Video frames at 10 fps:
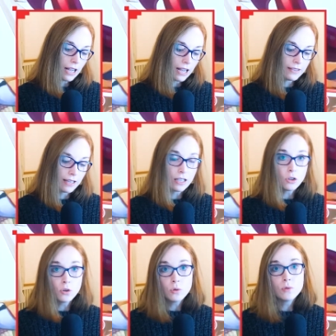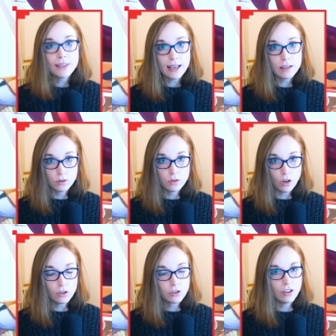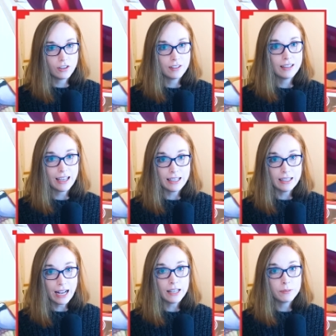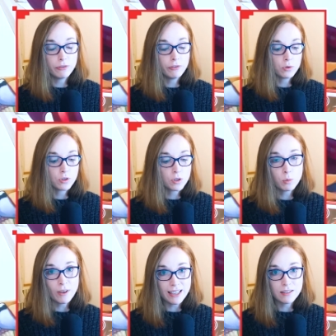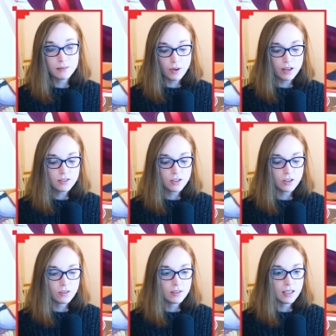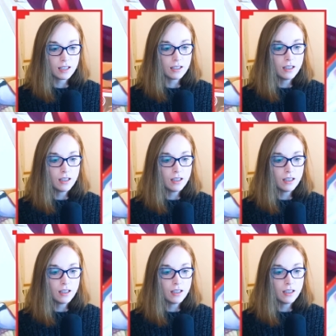and they use their Searcher that they had before to swing into my security,